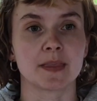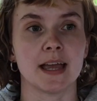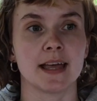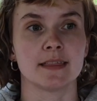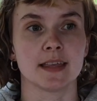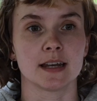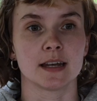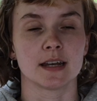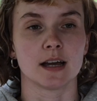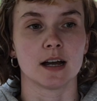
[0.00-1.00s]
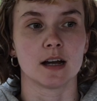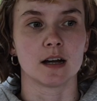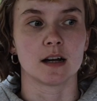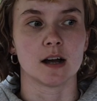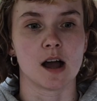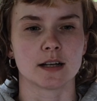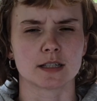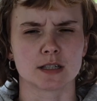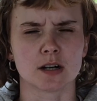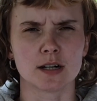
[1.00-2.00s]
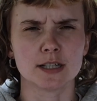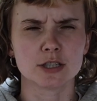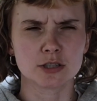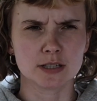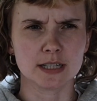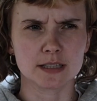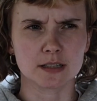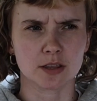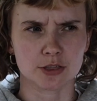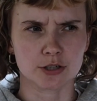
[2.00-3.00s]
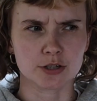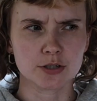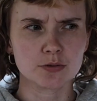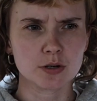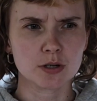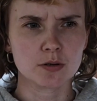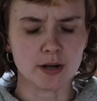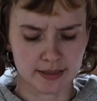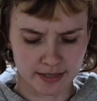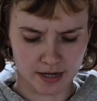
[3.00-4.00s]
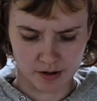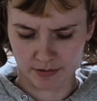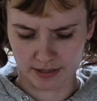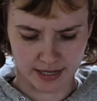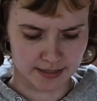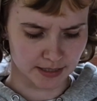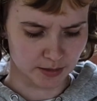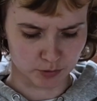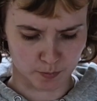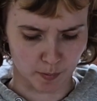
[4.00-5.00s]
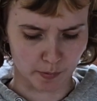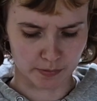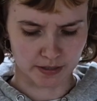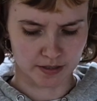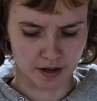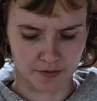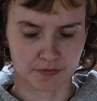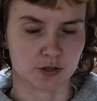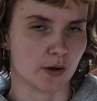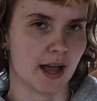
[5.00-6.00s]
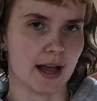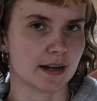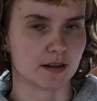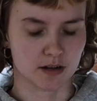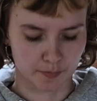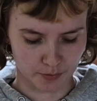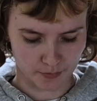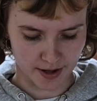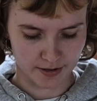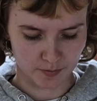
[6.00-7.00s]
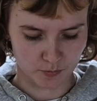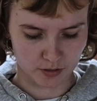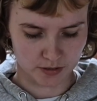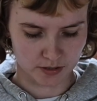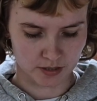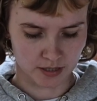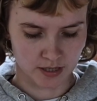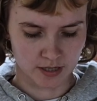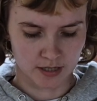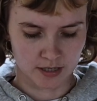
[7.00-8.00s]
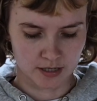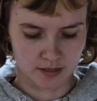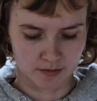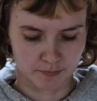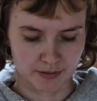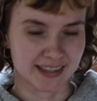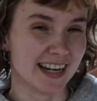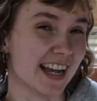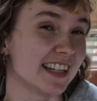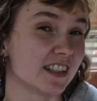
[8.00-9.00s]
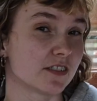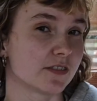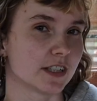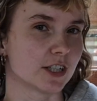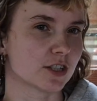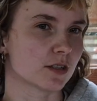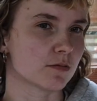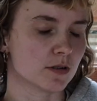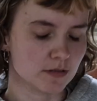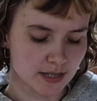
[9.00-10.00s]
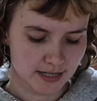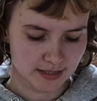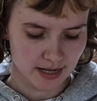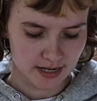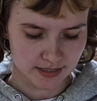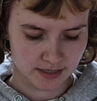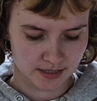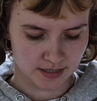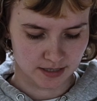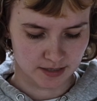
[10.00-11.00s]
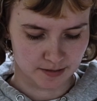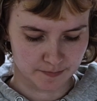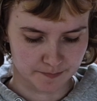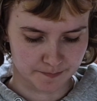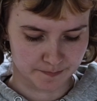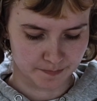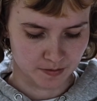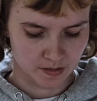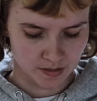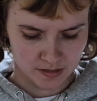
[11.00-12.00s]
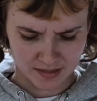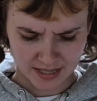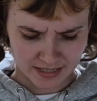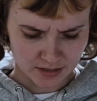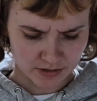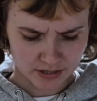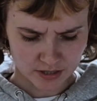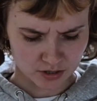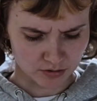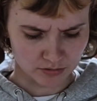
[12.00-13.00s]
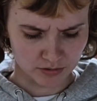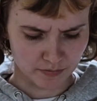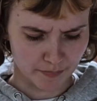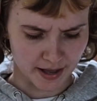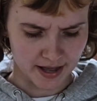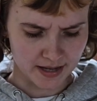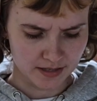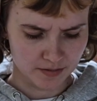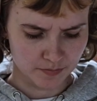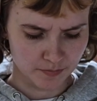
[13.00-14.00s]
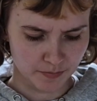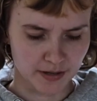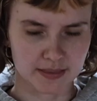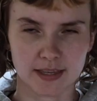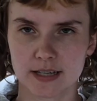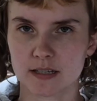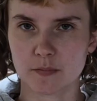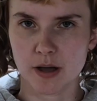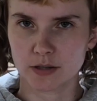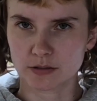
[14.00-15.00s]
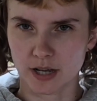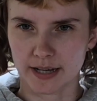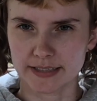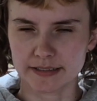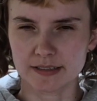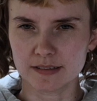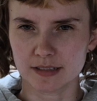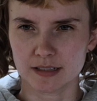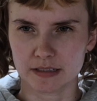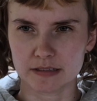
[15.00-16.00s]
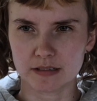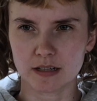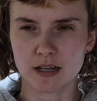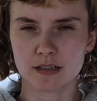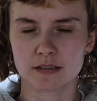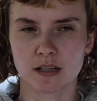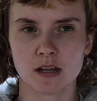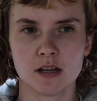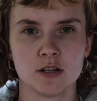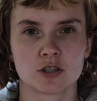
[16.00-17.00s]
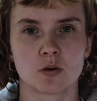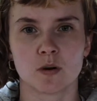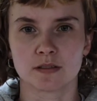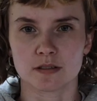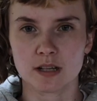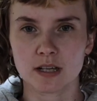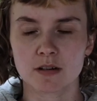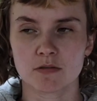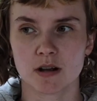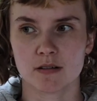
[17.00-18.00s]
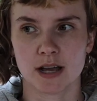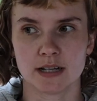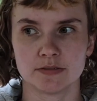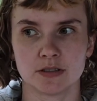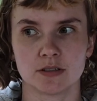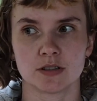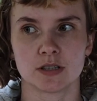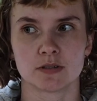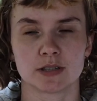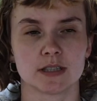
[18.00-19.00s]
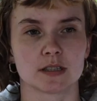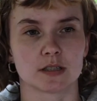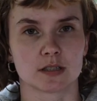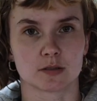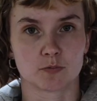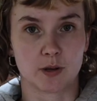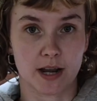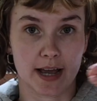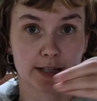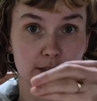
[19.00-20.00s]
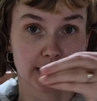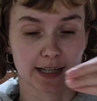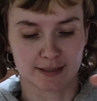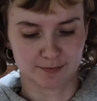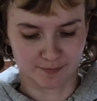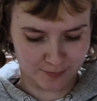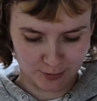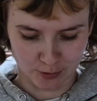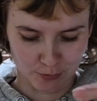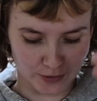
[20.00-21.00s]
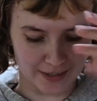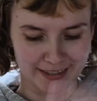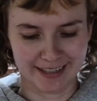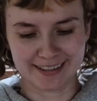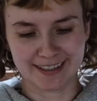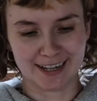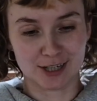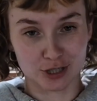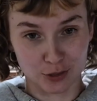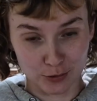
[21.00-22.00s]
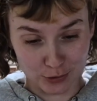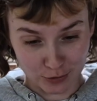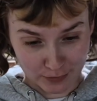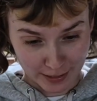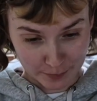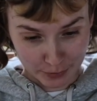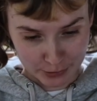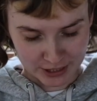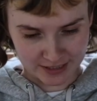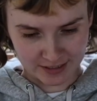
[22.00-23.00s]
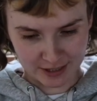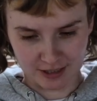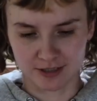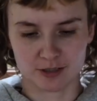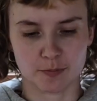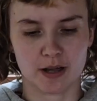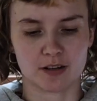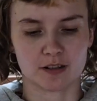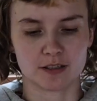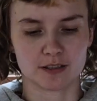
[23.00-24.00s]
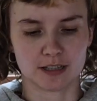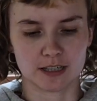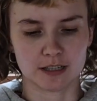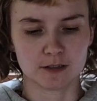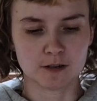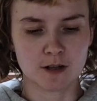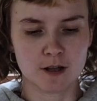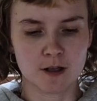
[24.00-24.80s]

And then I started to knit a 3rd row, and then I realized that it was probably enough, so I added a couple random ones. But then I didn't finish the row like that. The decreases don't look bad, but they somehow tightened the knit a lot. So on the second round after the decreases, when I had to like do the thing that I showed you of like pushing the stitches back onto the needle,